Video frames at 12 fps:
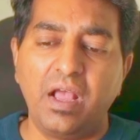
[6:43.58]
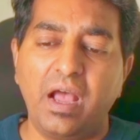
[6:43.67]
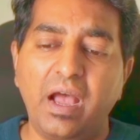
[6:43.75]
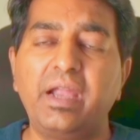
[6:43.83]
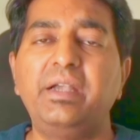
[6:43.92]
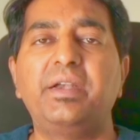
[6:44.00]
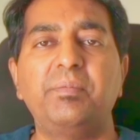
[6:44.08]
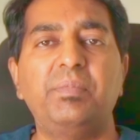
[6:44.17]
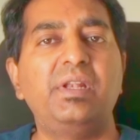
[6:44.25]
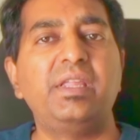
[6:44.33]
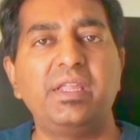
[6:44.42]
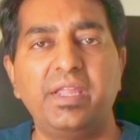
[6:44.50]

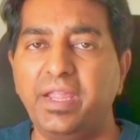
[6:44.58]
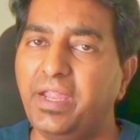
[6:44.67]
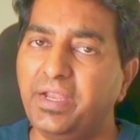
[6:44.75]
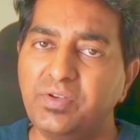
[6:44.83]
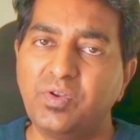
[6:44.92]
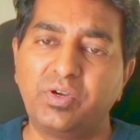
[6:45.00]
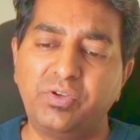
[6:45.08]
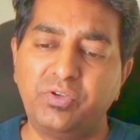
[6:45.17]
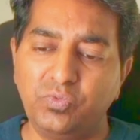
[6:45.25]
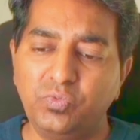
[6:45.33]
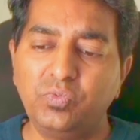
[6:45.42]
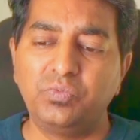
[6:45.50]
IEEE
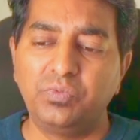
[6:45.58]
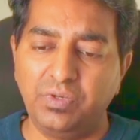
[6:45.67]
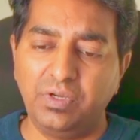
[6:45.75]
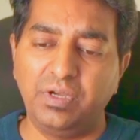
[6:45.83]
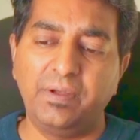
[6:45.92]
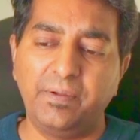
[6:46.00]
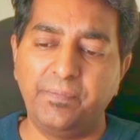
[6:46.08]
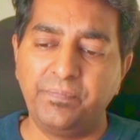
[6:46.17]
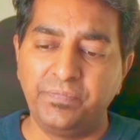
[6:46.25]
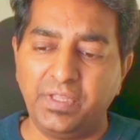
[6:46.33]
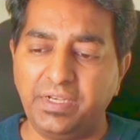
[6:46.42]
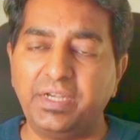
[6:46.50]
802
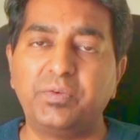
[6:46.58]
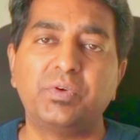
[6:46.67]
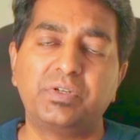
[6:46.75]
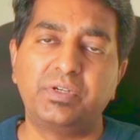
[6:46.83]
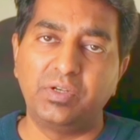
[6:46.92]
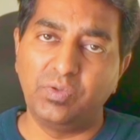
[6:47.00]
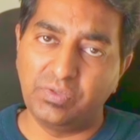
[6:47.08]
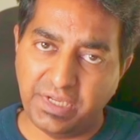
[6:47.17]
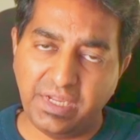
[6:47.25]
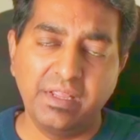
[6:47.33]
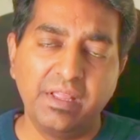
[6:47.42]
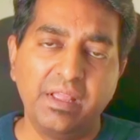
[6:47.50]
network technology,
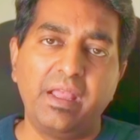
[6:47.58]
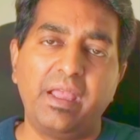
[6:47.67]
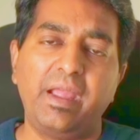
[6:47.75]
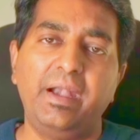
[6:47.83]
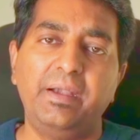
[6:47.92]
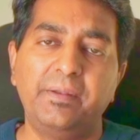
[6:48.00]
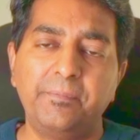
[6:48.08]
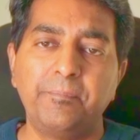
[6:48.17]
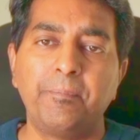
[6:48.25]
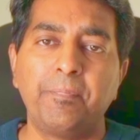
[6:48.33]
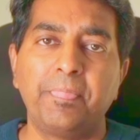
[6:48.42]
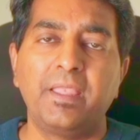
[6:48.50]
and
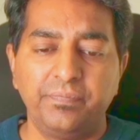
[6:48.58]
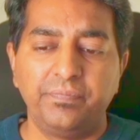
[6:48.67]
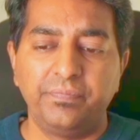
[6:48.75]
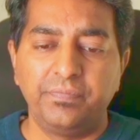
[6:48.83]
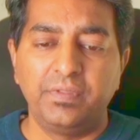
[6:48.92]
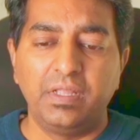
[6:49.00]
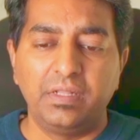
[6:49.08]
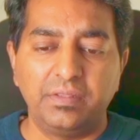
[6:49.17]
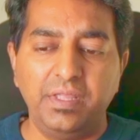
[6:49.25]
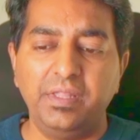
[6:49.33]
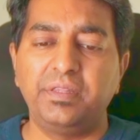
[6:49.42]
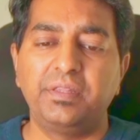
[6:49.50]

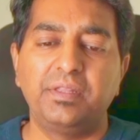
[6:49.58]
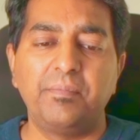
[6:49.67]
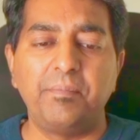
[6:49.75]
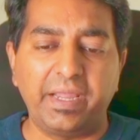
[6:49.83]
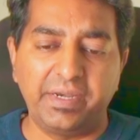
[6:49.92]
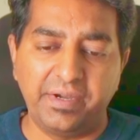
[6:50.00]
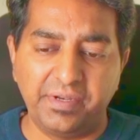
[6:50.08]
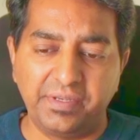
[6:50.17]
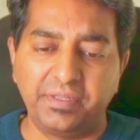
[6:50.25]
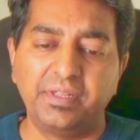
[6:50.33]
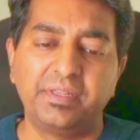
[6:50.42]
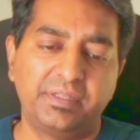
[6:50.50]
this MAC
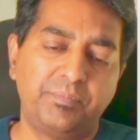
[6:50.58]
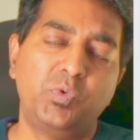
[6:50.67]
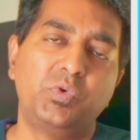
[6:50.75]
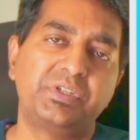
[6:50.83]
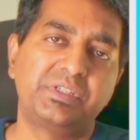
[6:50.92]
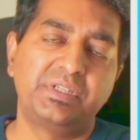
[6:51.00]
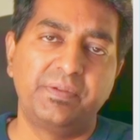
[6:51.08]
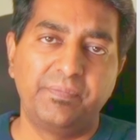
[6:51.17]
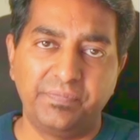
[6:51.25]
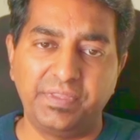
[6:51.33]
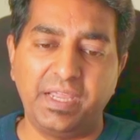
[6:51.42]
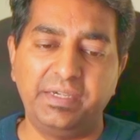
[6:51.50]
address supports
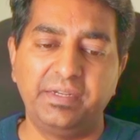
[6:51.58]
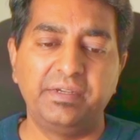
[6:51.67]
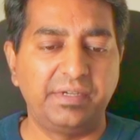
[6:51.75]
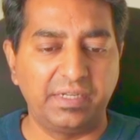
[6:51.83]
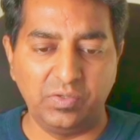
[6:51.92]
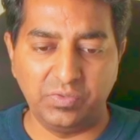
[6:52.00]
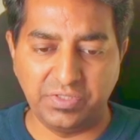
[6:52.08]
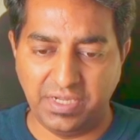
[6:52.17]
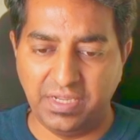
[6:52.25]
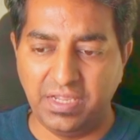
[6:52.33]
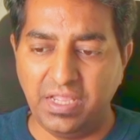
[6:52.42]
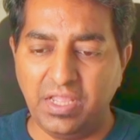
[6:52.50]
that technology.
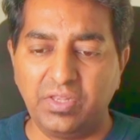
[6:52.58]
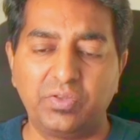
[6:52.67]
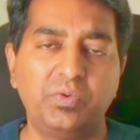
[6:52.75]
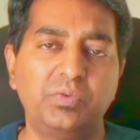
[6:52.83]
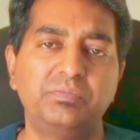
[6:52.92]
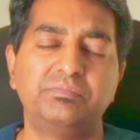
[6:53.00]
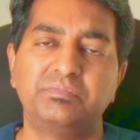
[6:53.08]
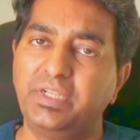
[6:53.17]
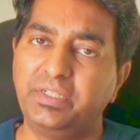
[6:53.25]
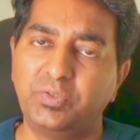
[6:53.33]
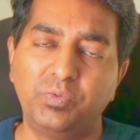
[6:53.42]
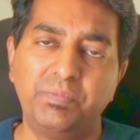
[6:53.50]
So,
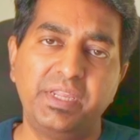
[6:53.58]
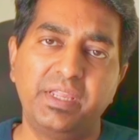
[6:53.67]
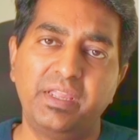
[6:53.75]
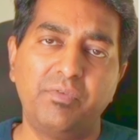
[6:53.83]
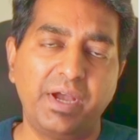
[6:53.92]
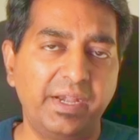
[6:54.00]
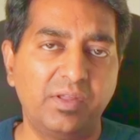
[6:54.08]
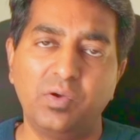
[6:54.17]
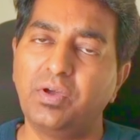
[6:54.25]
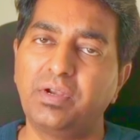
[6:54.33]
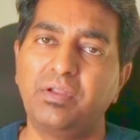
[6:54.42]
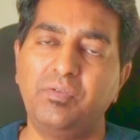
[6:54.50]
it could be a wired
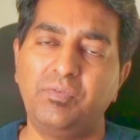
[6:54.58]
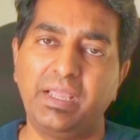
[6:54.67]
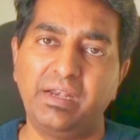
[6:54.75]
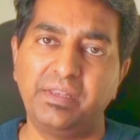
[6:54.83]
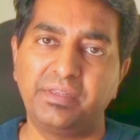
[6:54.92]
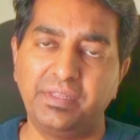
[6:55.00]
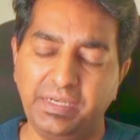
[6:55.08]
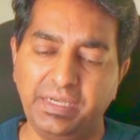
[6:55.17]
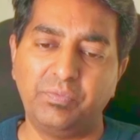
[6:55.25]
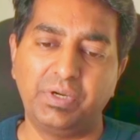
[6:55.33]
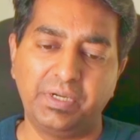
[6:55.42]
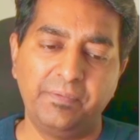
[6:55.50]
or wireless network.